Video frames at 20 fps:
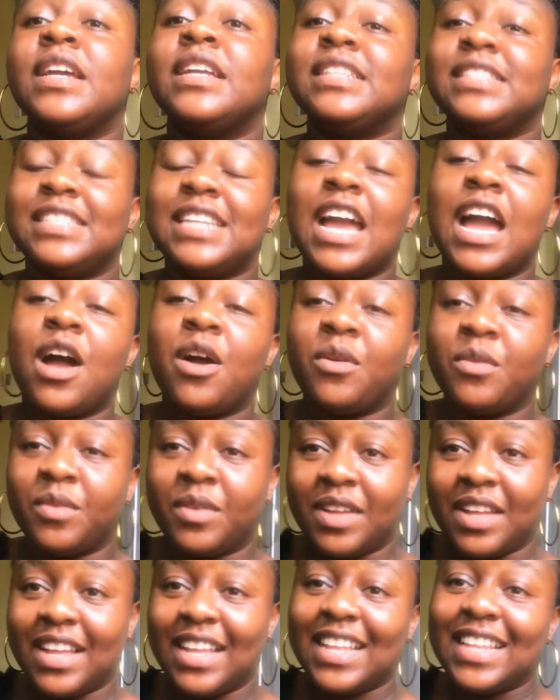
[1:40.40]

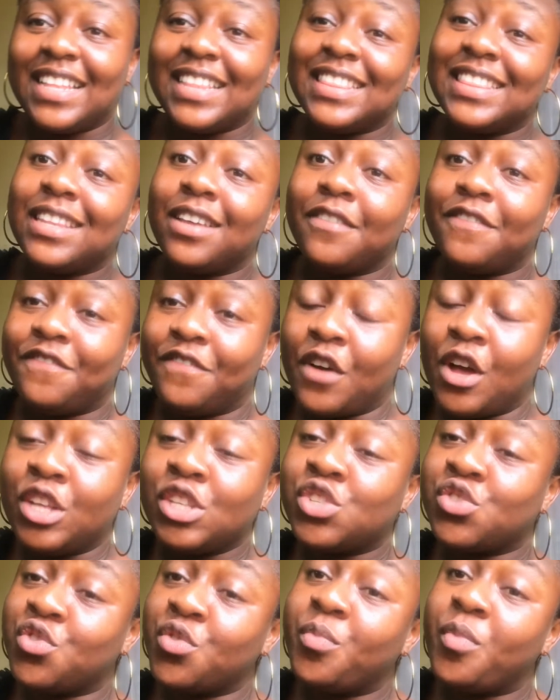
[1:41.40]
Now, the
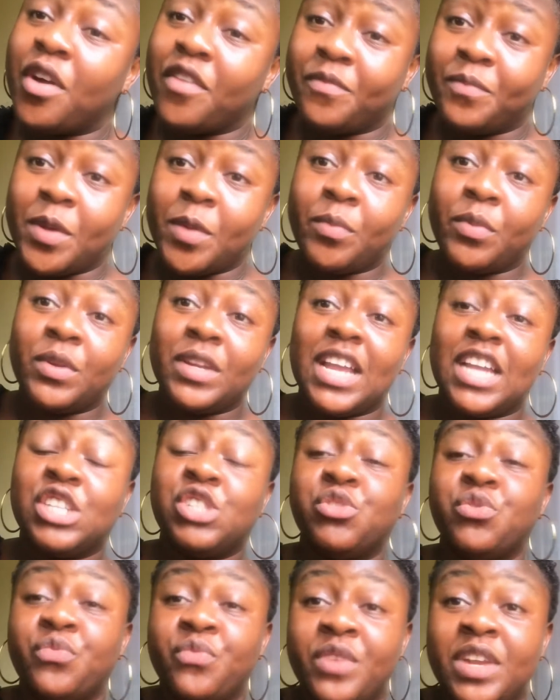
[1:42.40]
first group of people that
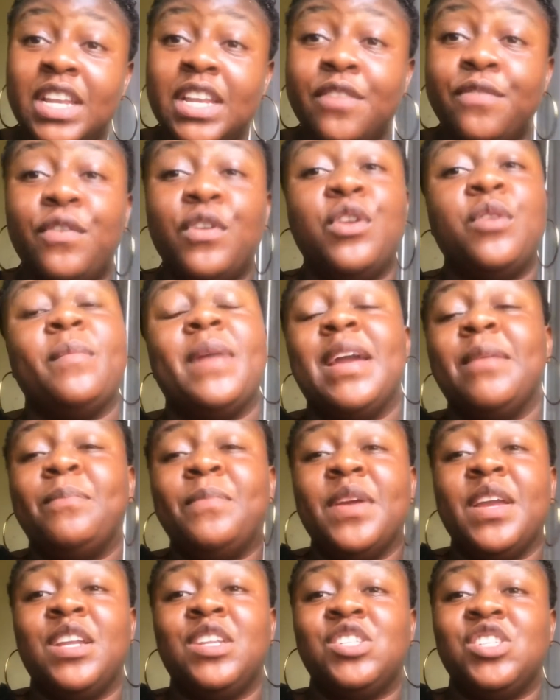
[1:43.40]
should really follow my
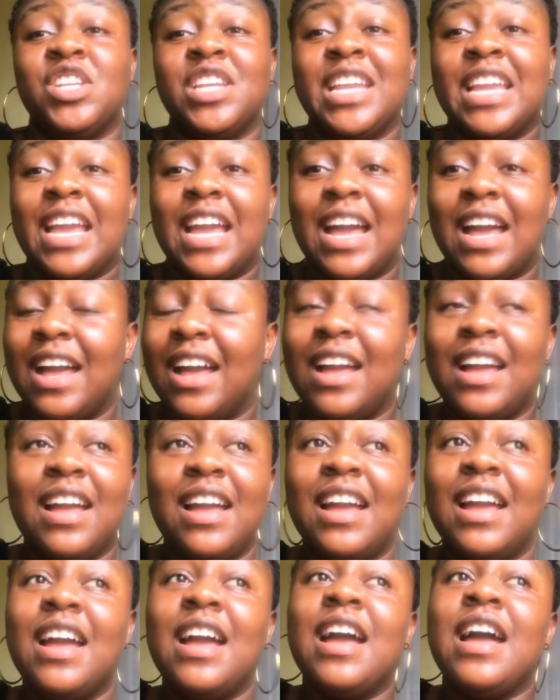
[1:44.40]
page are
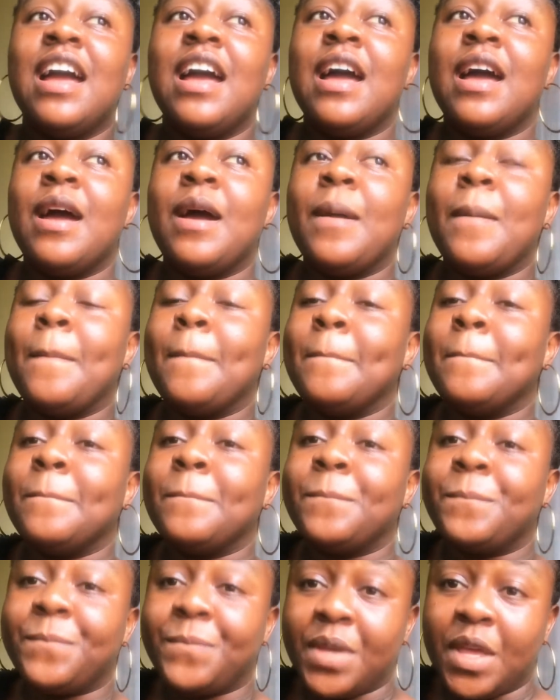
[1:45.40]

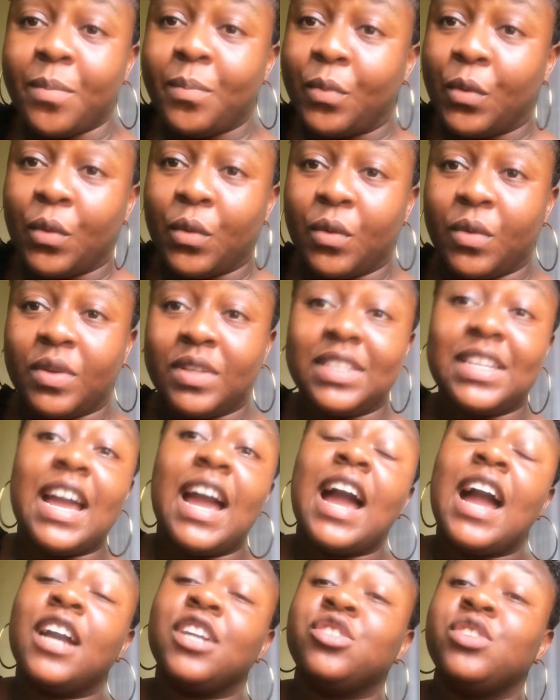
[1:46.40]
people
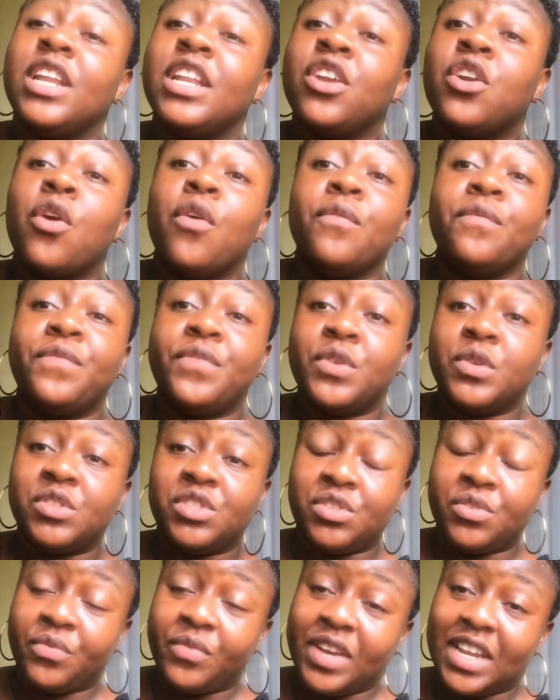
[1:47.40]
that are actually confused
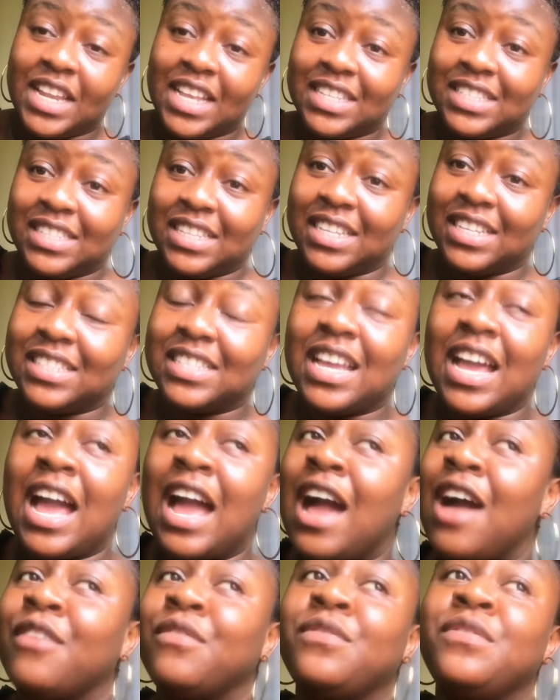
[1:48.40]
in real estate. I have